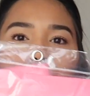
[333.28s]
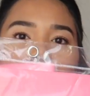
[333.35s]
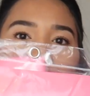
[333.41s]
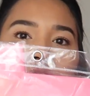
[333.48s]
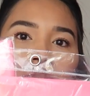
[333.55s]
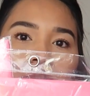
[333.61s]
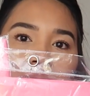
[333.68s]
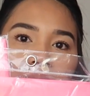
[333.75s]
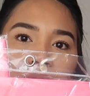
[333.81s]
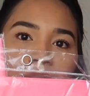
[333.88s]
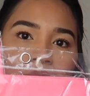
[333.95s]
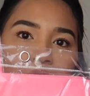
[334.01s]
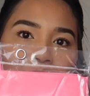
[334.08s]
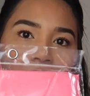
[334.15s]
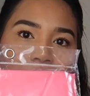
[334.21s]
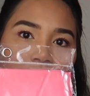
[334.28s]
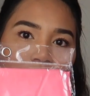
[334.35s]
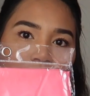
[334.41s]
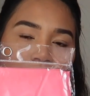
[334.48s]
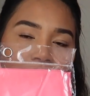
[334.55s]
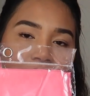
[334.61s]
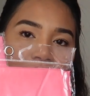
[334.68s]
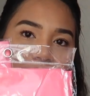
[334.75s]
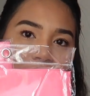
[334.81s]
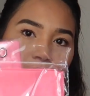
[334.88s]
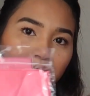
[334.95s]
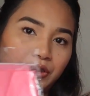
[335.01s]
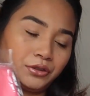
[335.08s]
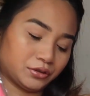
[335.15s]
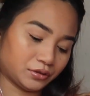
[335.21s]
2 dark pink ones that
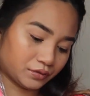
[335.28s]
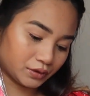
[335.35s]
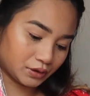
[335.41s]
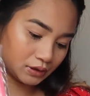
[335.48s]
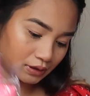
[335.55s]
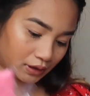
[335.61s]
I'm going to use for the